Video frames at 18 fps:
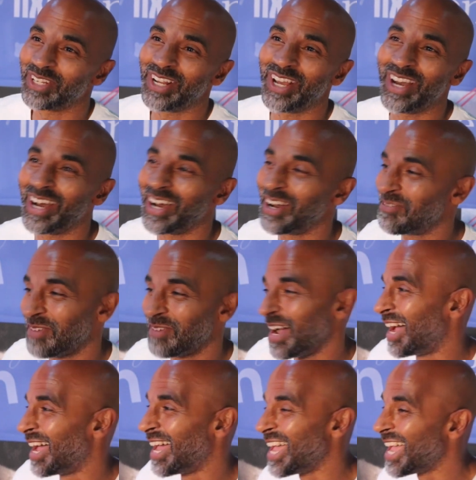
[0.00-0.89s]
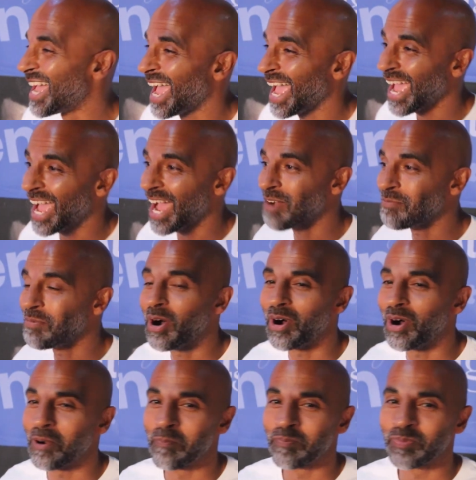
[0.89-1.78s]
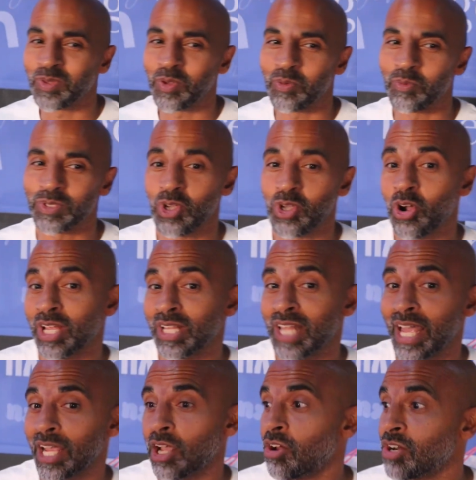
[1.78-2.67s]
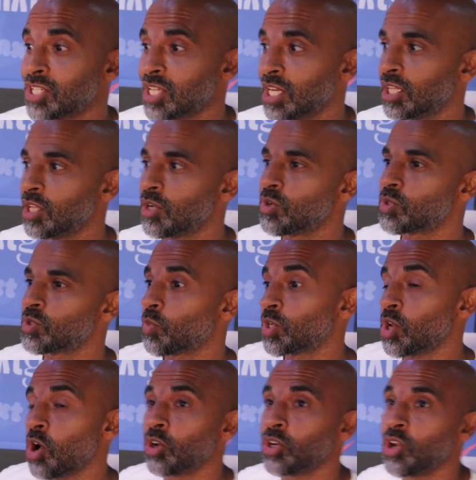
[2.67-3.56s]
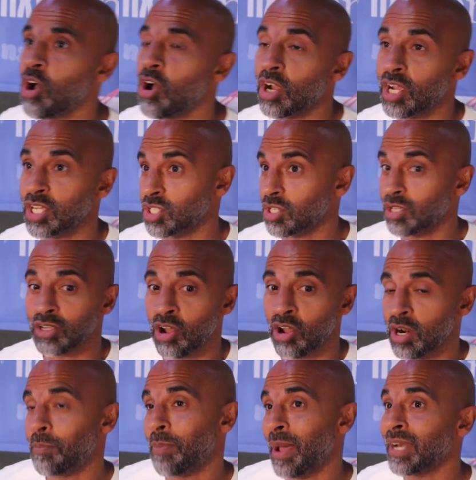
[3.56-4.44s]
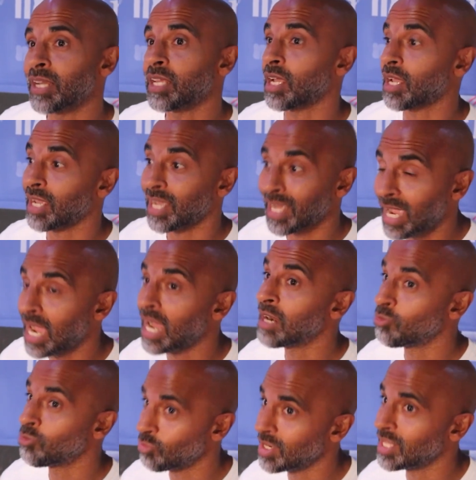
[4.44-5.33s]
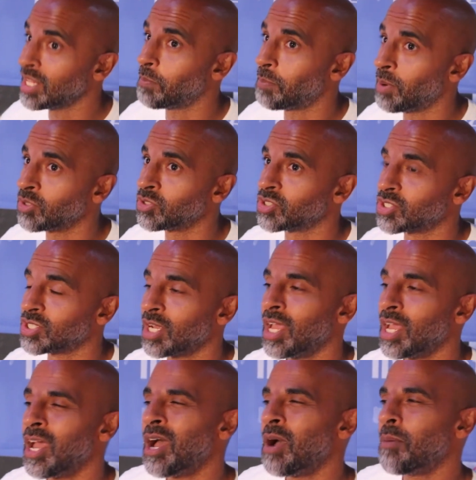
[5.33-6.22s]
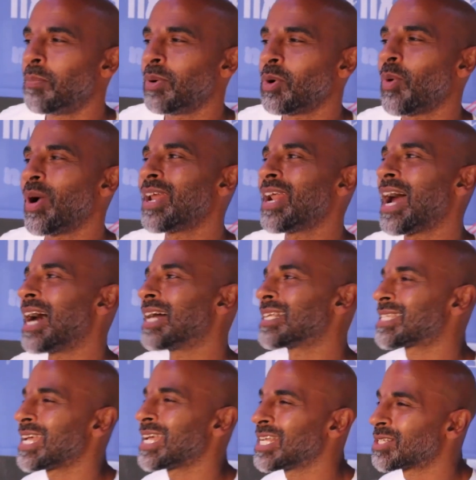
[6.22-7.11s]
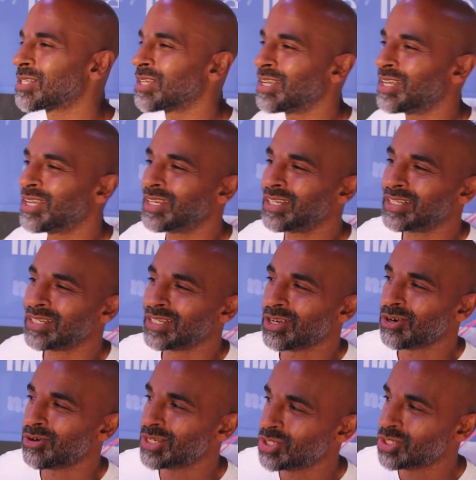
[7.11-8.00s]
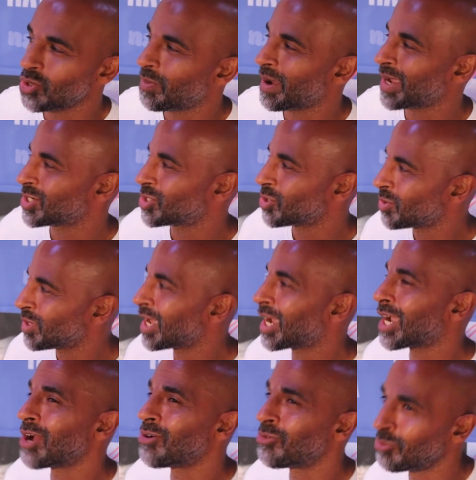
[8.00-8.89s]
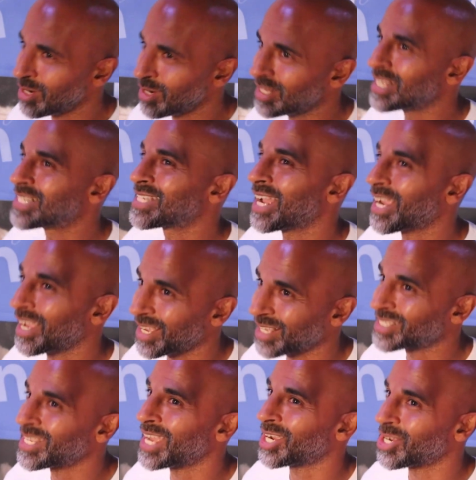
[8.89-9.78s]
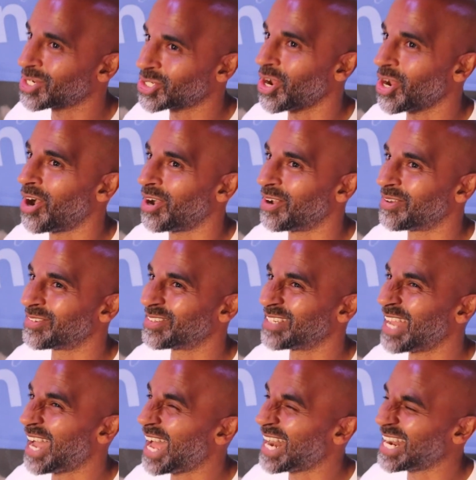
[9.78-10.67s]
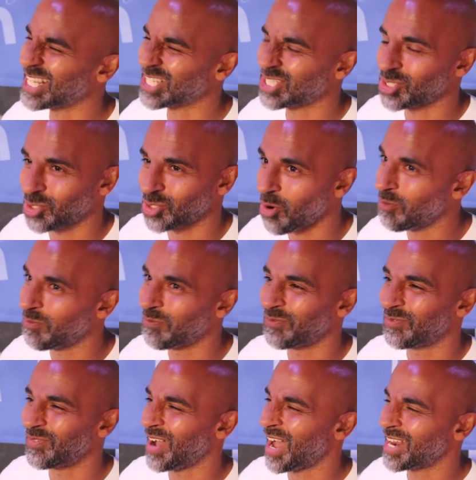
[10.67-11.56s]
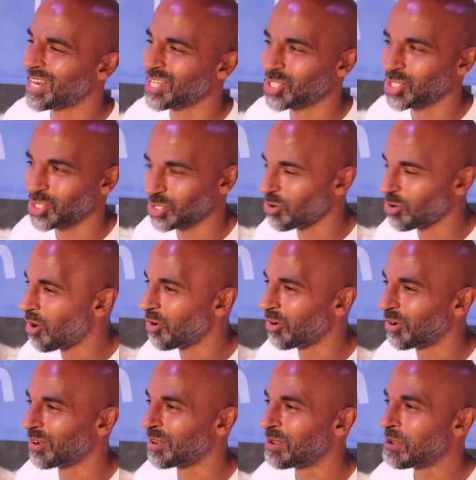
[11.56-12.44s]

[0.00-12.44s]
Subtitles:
know. But we're talking like Conor's going to lose. We don't know, because Conor Benn can really punch. But the way that I'll say is Chris Eubank Jr. can really take a shot. And he's tough and he's strong.